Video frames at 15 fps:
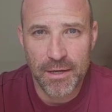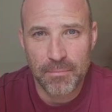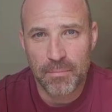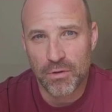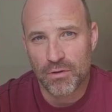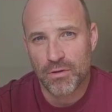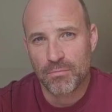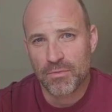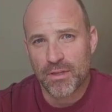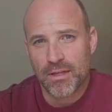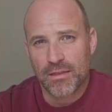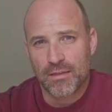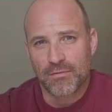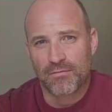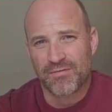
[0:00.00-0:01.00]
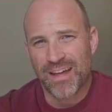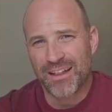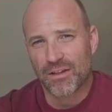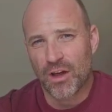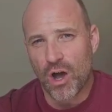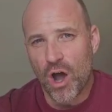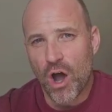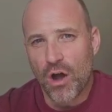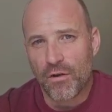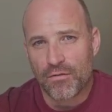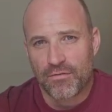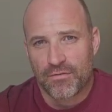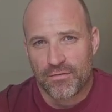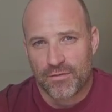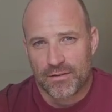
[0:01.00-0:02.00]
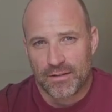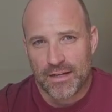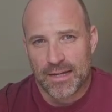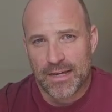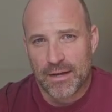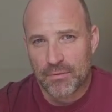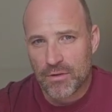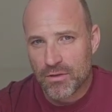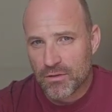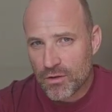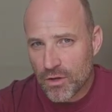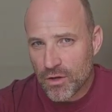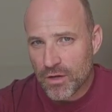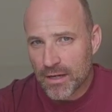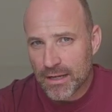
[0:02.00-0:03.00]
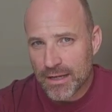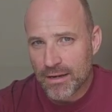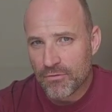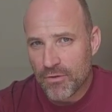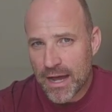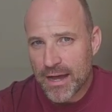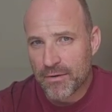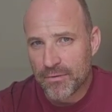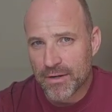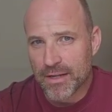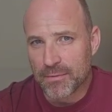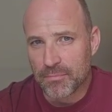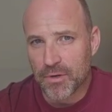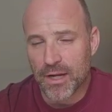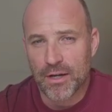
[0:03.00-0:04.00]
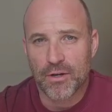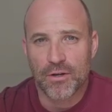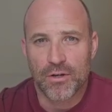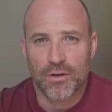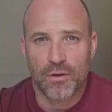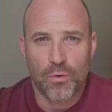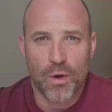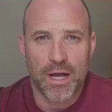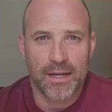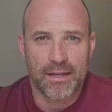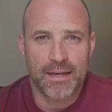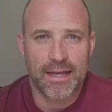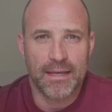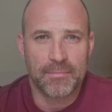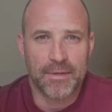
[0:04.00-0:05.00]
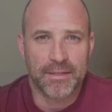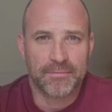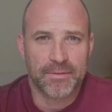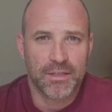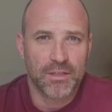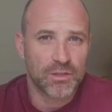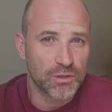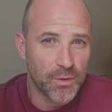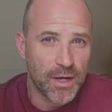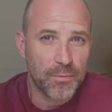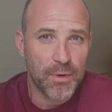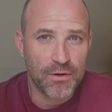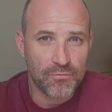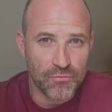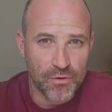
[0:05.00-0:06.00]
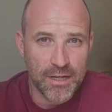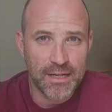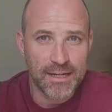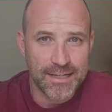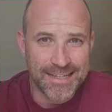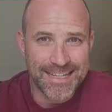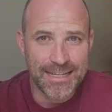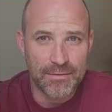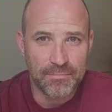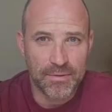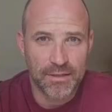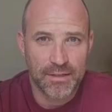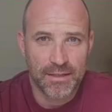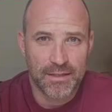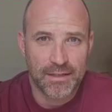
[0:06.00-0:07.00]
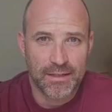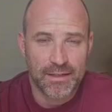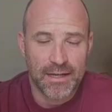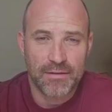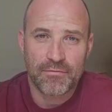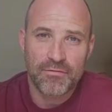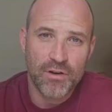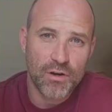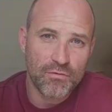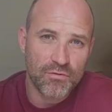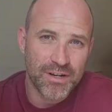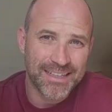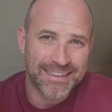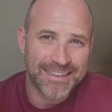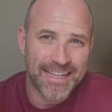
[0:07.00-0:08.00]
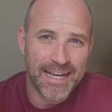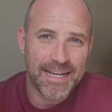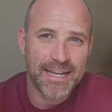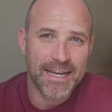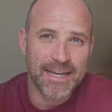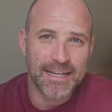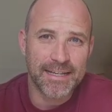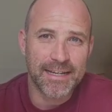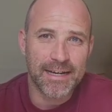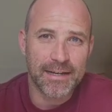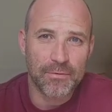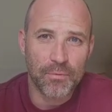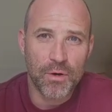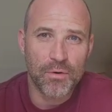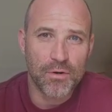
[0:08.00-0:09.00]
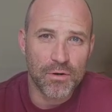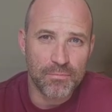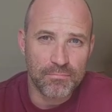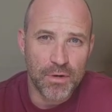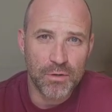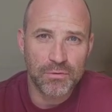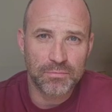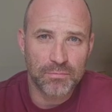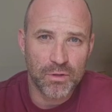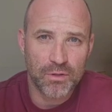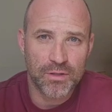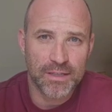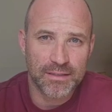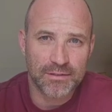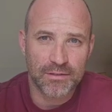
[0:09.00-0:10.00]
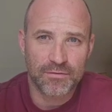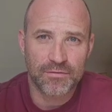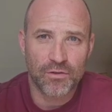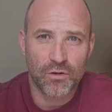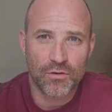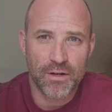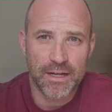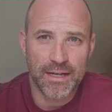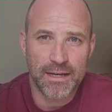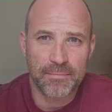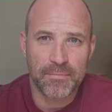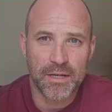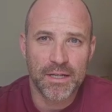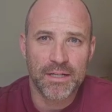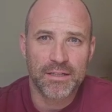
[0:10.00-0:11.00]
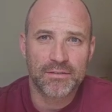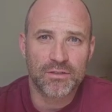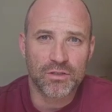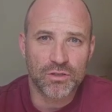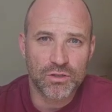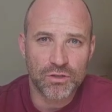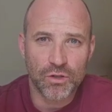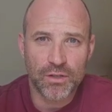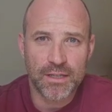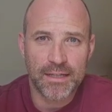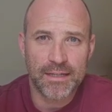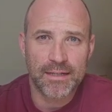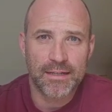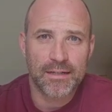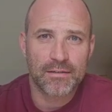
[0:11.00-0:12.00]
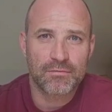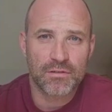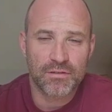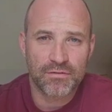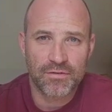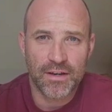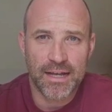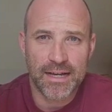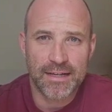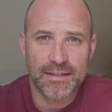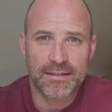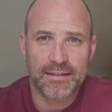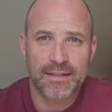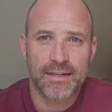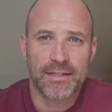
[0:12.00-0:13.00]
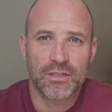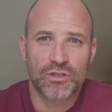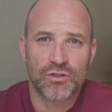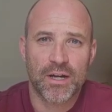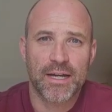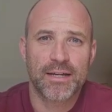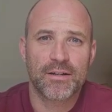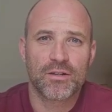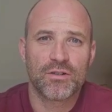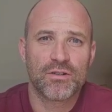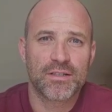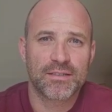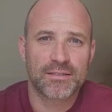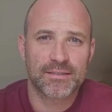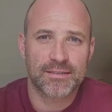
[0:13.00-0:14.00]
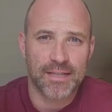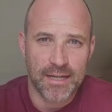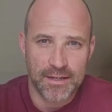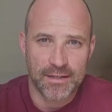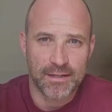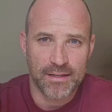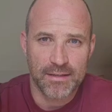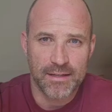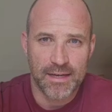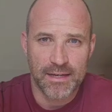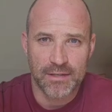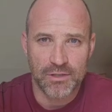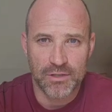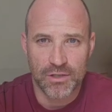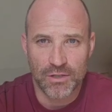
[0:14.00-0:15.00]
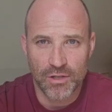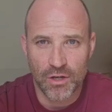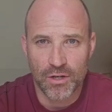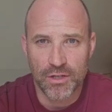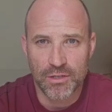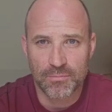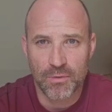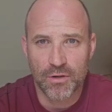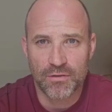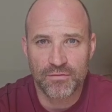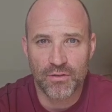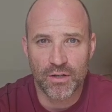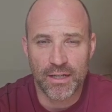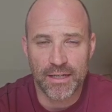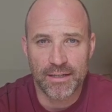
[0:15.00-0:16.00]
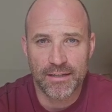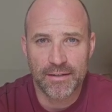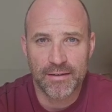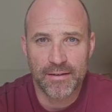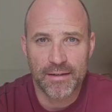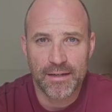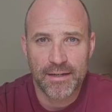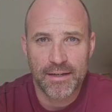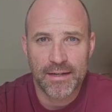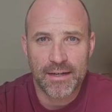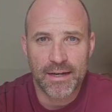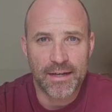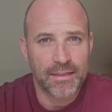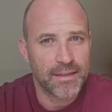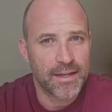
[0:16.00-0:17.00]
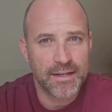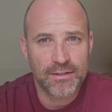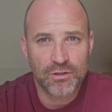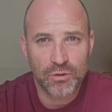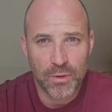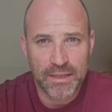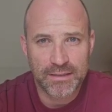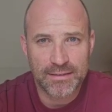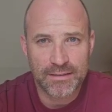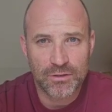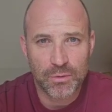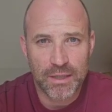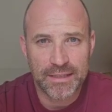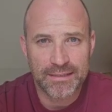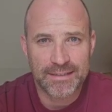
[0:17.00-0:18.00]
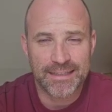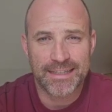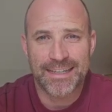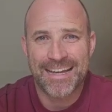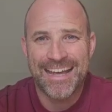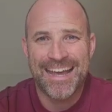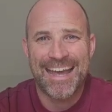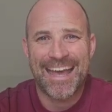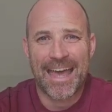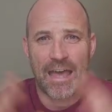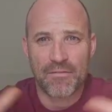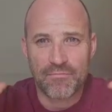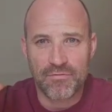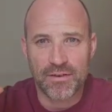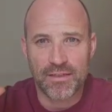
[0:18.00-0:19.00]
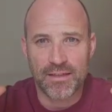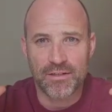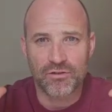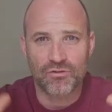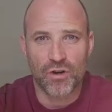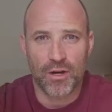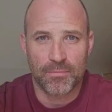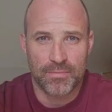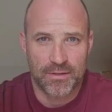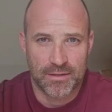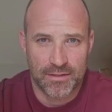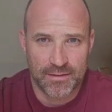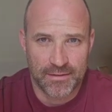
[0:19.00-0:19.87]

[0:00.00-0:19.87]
But something felt off, like I was circling around it, but I couldn't quite name it. So I went really deep. And for over a decade, I woke up most mornings at 4 a.m. to study, reflect, and try and understand this ancient knowledge more fully. And then in 2020, everything dropped.